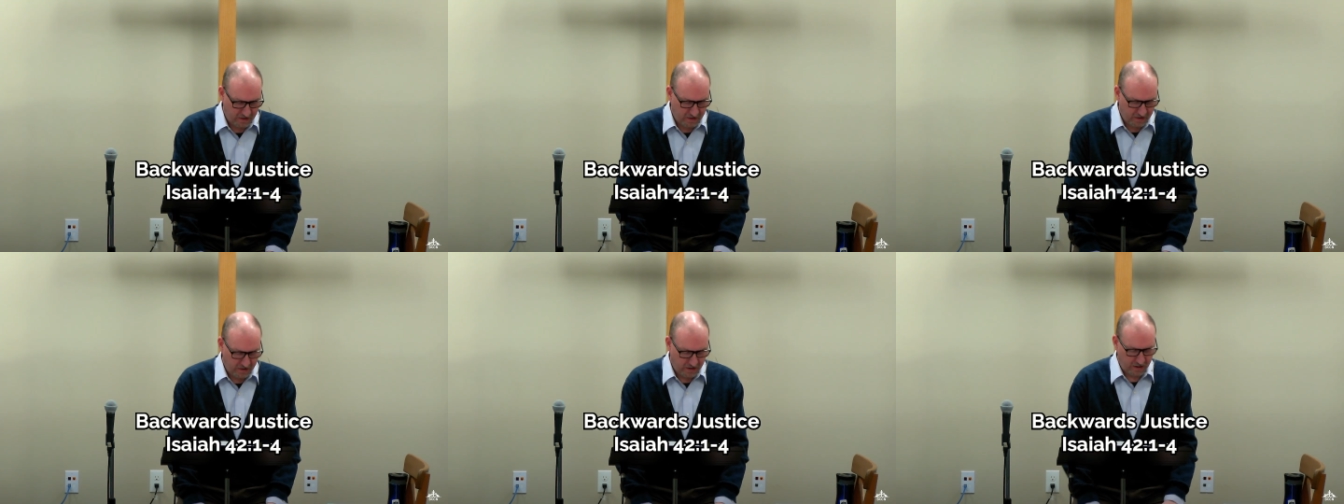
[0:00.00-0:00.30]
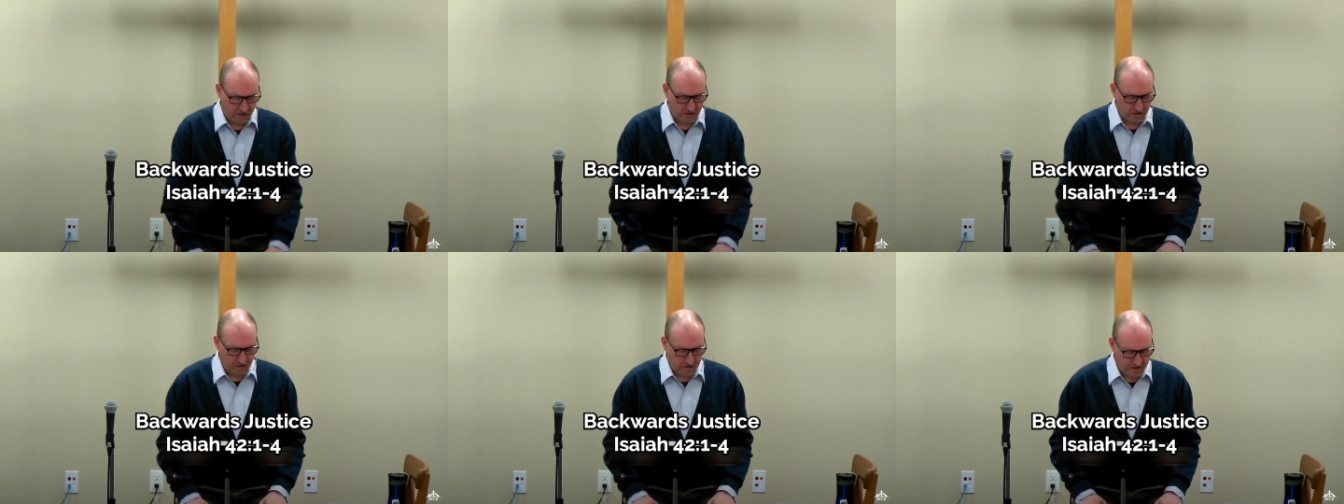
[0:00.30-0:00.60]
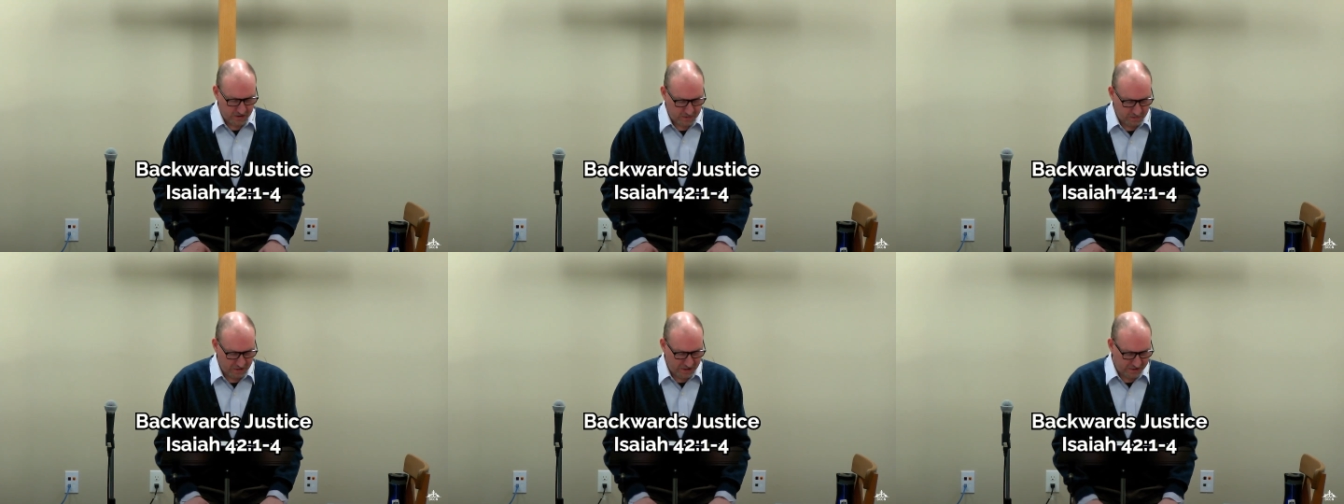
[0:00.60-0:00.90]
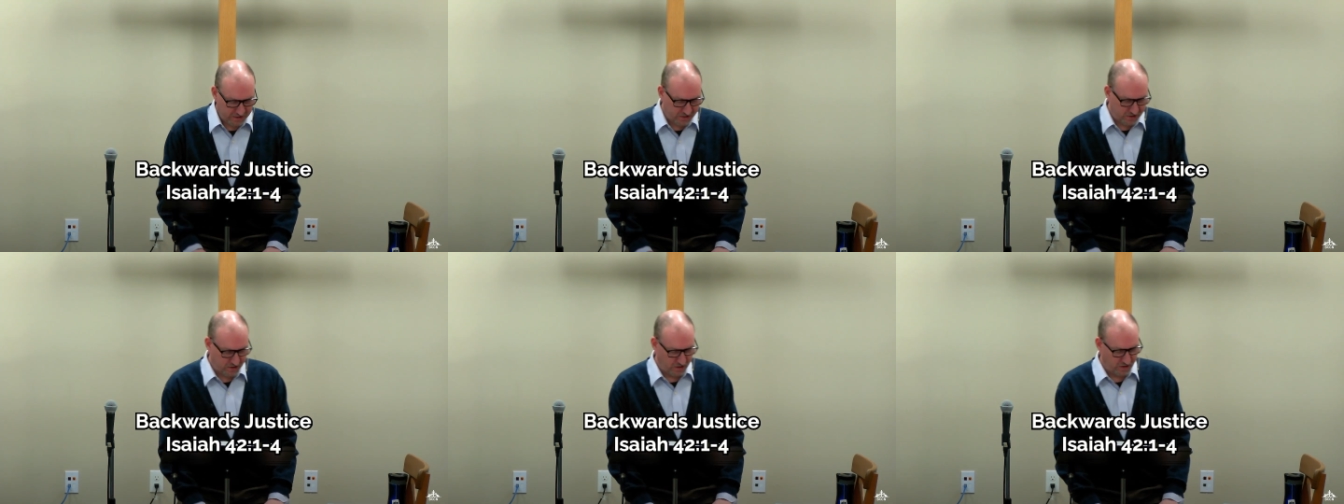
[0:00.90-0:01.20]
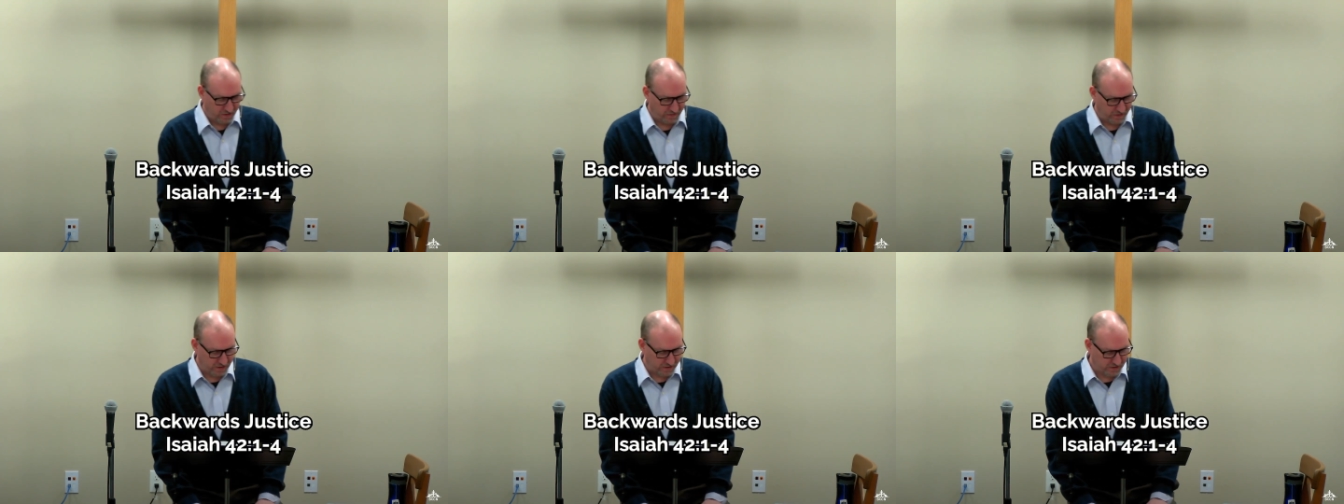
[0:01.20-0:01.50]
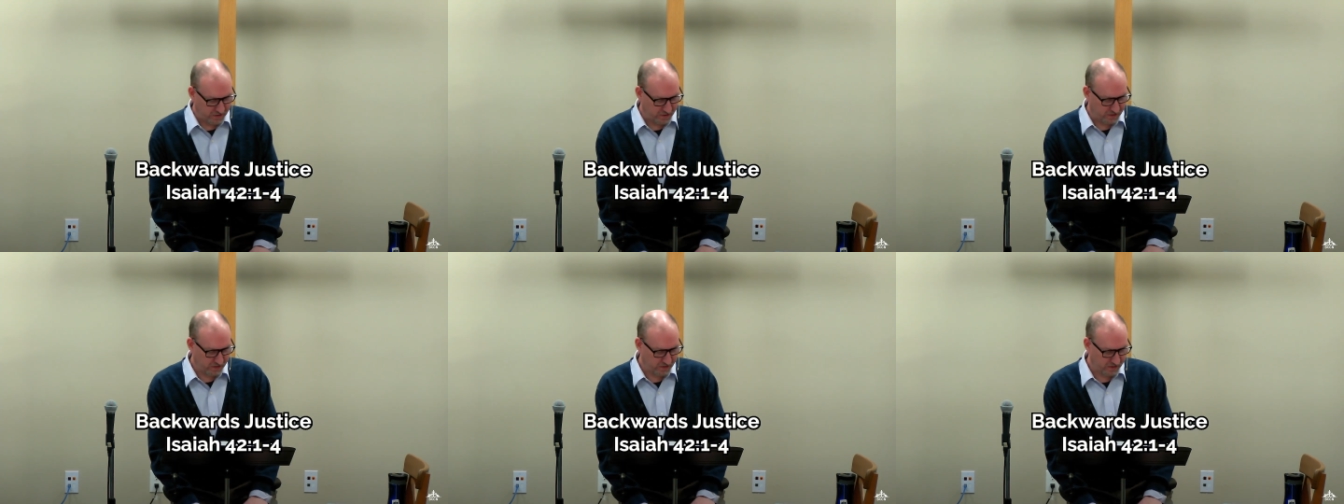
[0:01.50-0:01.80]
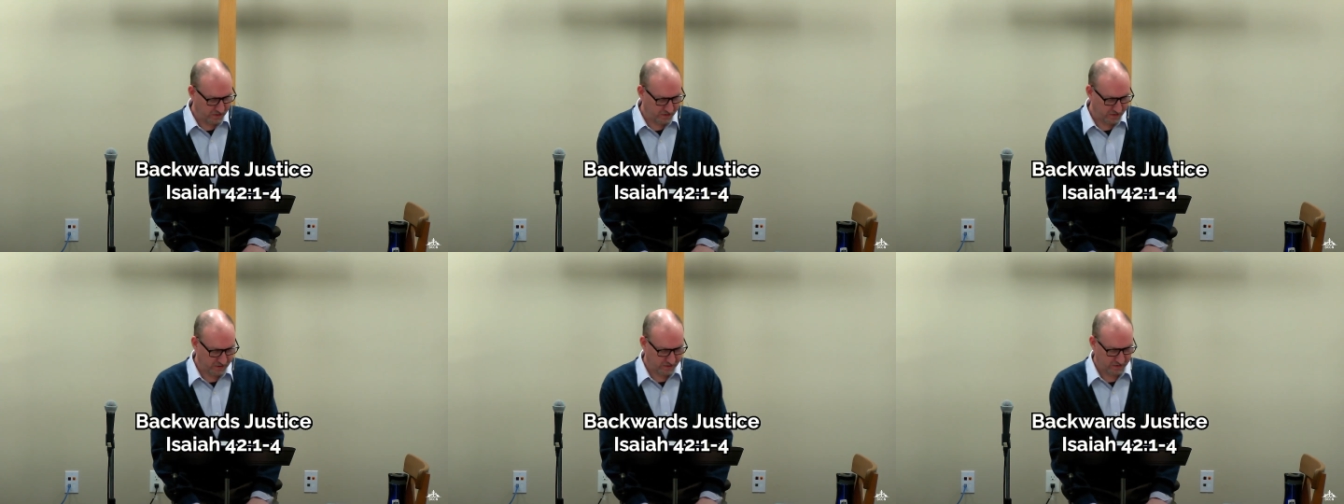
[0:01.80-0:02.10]
Here is my servant
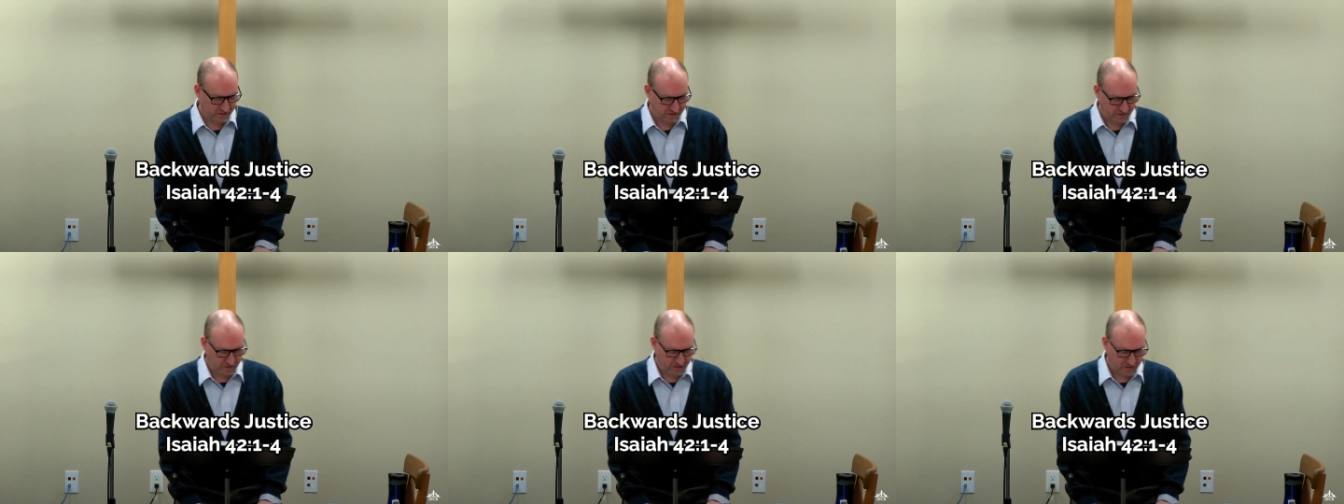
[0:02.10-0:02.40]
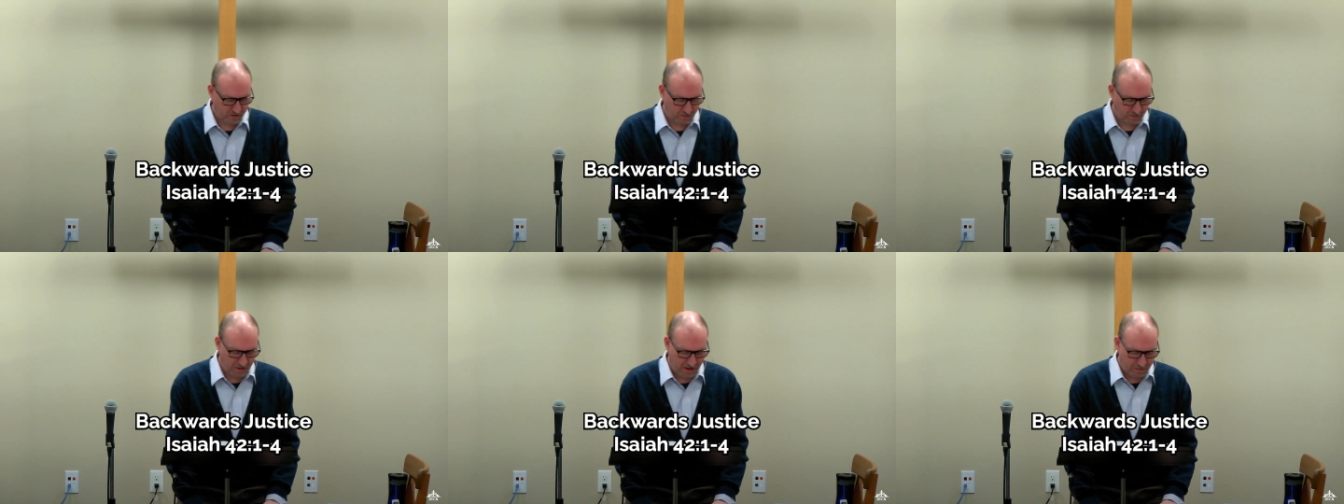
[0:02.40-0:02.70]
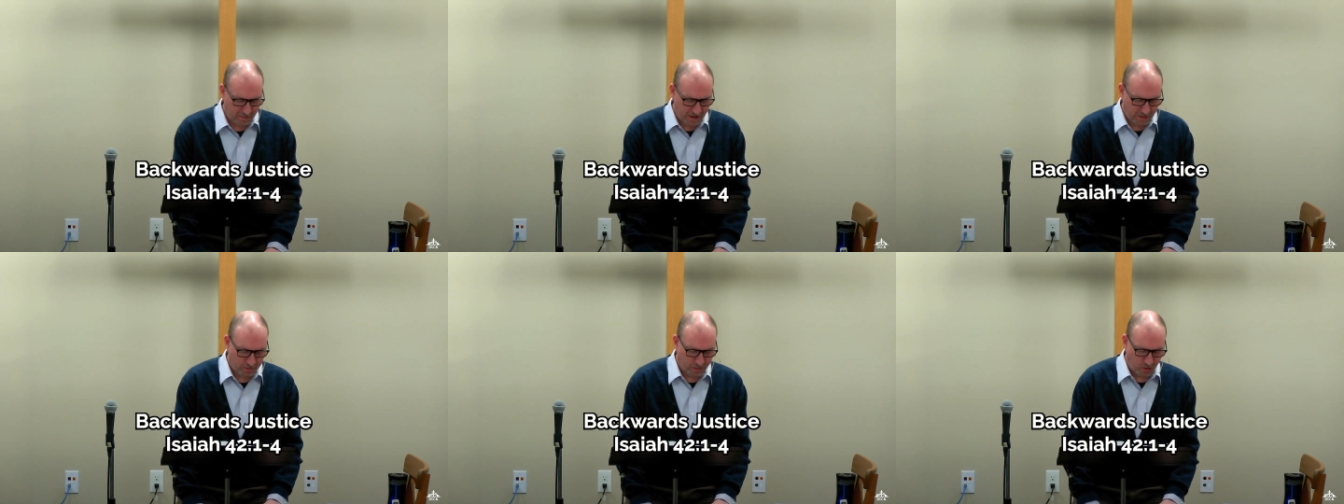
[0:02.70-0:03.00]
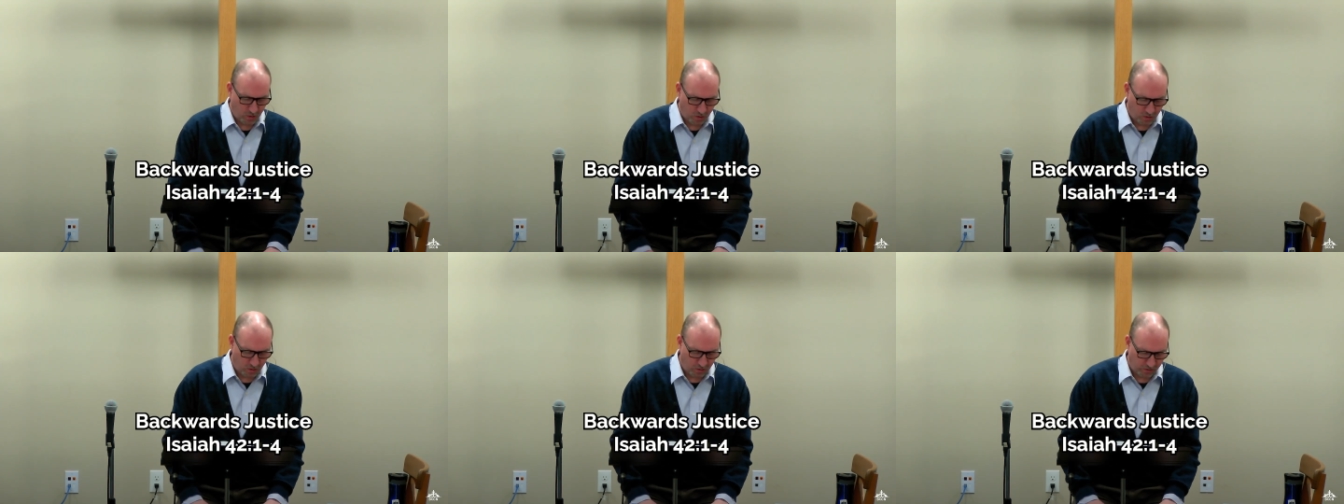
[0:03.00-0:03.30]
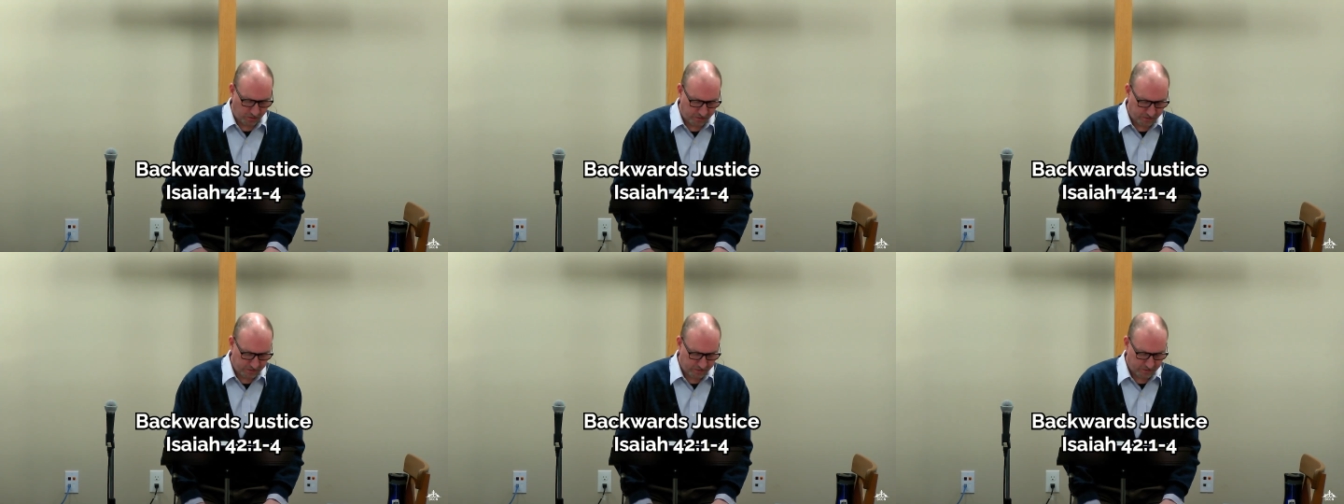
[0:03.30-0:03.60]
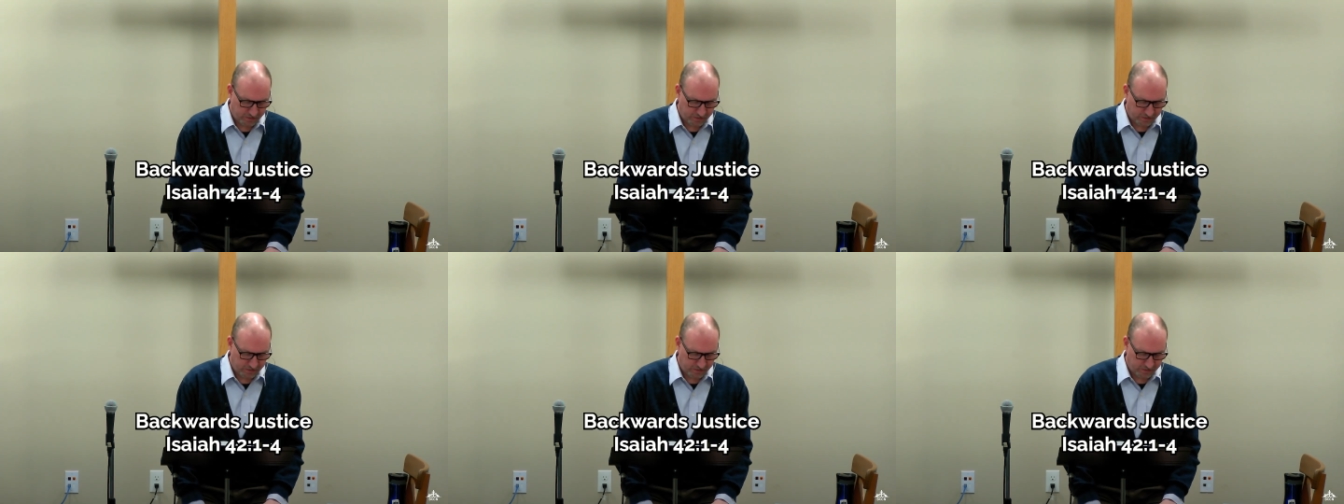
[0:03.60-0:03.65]
whom I uphold,